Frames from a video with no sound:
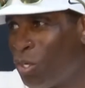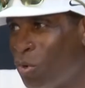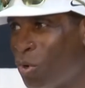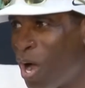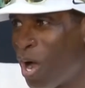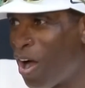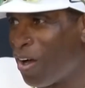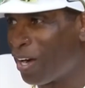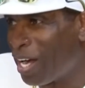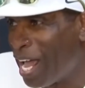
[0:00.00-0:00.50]

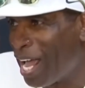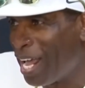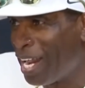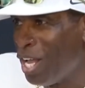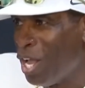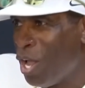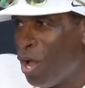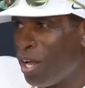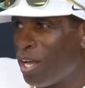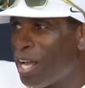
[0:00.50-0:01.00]
Christian
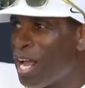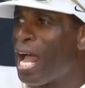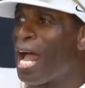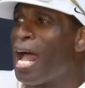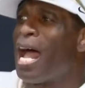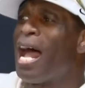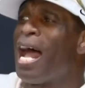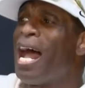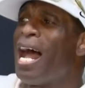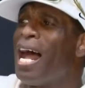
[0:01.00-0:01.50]
faith,
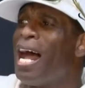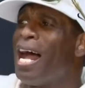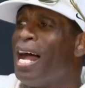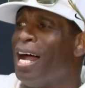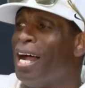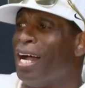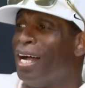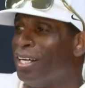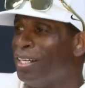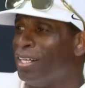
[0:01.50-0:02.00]
but